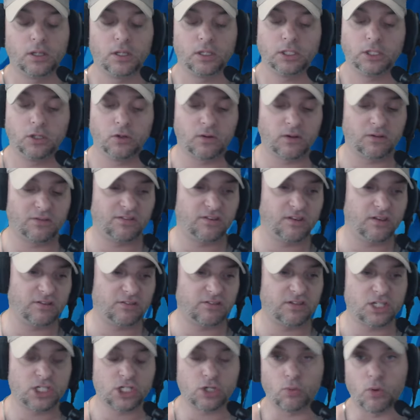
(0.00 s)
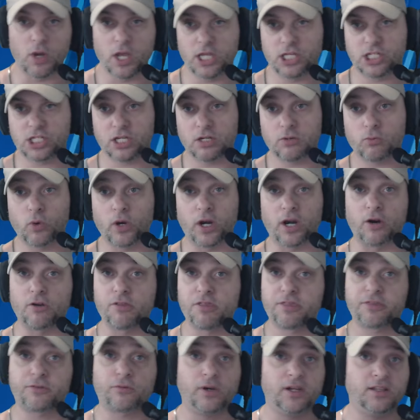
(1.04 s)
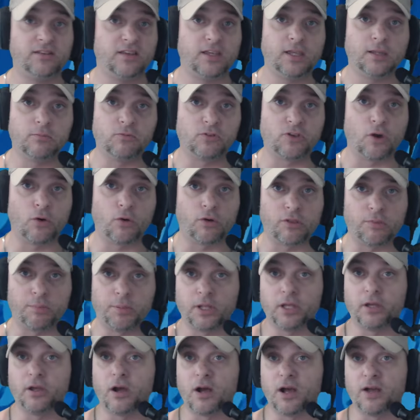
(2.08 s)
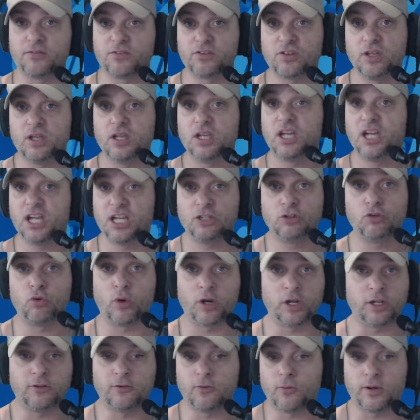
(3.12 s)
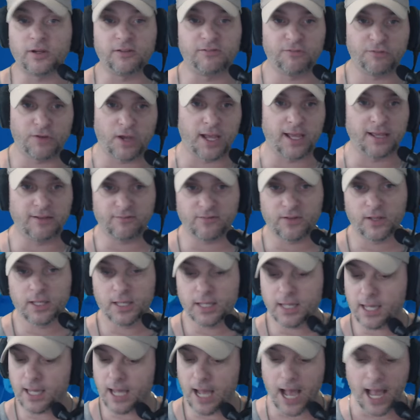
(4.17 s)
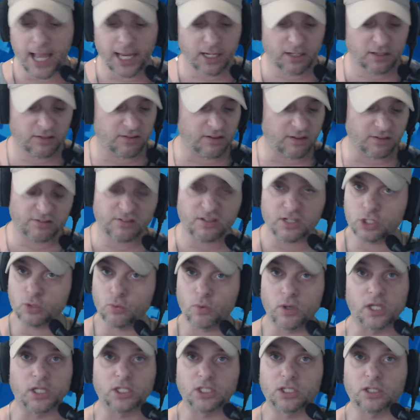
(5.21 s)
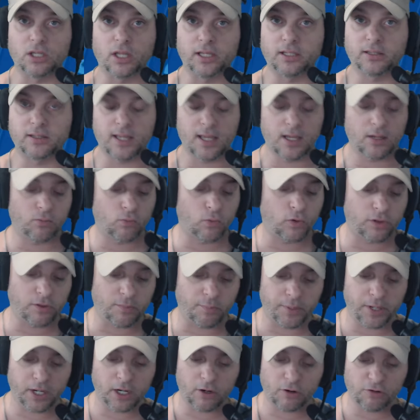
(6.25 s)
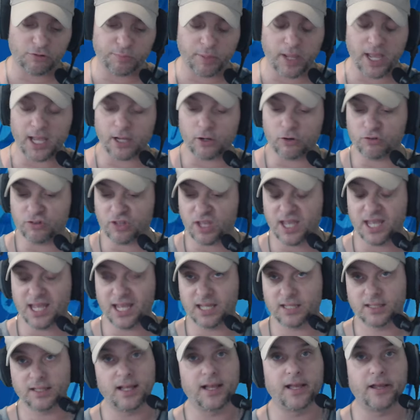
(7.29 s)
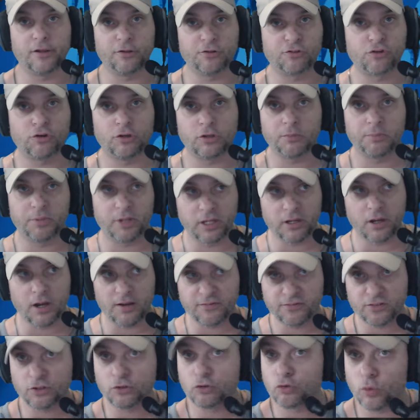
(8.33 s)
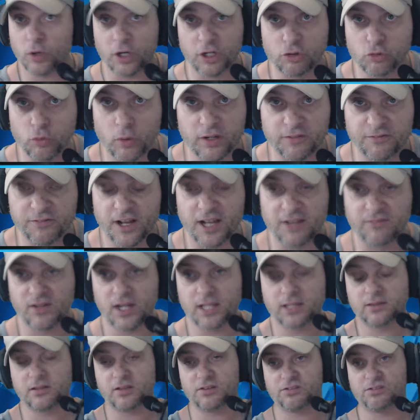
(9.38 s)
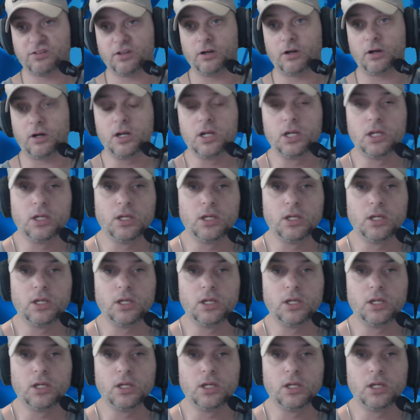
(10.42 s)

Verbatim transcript: You could see a situation where 3 teams go to the playoffs in 2025. I could see a situation like that where the Bears, Packers, and Lions are in the playoffs in 2025. Not this year.